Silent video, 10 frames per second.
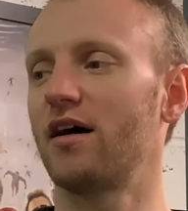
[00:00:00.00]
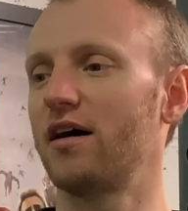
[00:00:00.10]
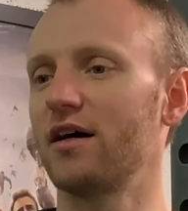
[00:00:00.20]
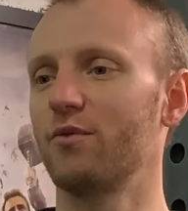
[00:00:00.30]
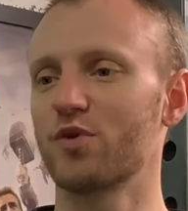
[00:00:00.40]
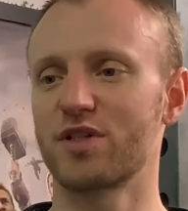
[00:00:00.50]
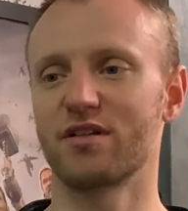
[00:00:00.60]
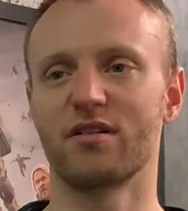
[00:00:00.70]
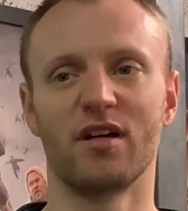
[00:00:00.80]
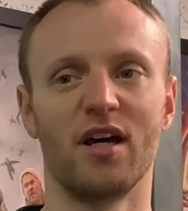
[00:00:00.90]
I
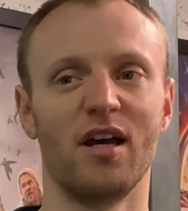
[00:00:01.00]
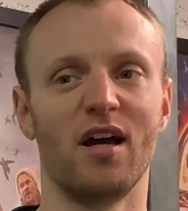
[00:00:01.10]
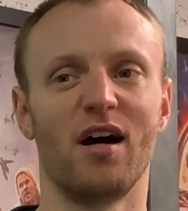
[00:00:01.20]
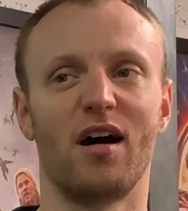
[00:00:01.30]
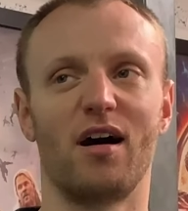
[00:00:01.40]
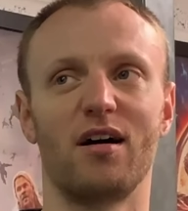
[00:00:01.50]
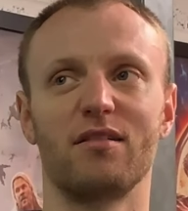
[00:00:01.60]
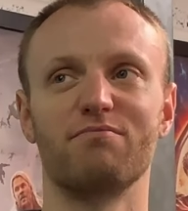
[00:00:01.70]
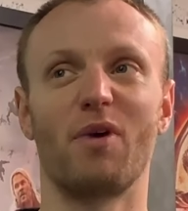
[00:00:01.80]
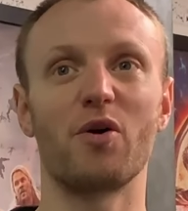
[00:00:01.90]
wasn't
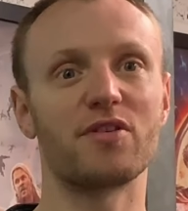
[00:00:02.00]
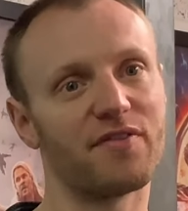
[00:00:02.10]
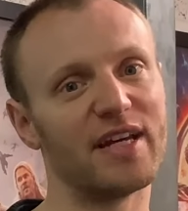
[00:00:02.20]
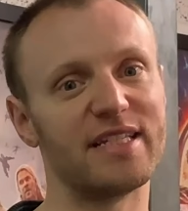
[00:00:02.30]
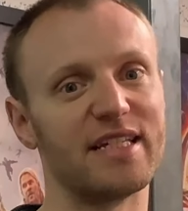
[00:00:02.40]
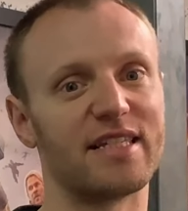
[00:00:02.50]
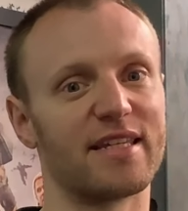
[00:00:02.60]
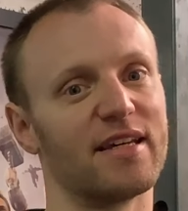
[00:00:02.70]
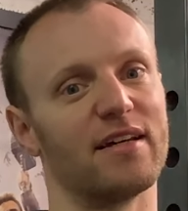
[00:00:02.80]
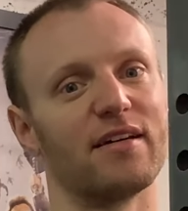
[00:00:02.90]
motivated
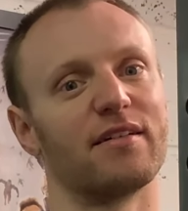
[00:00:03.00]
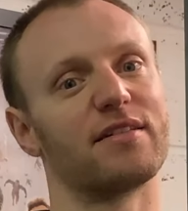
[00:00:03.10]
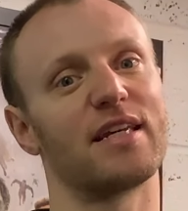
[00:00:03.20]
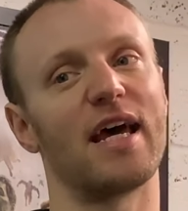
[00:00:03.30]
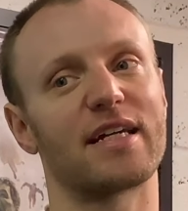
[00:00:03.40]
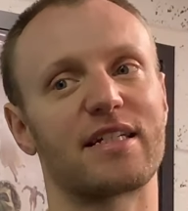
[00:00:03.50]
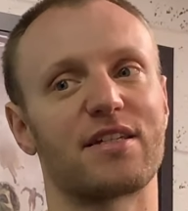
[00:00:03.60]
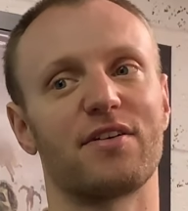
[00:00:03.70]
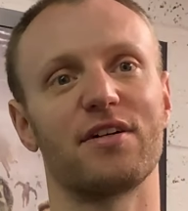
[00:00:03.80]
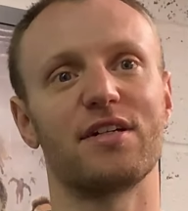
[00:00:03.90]
to to
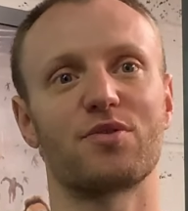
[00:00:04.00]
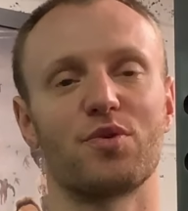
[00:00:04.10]
exercise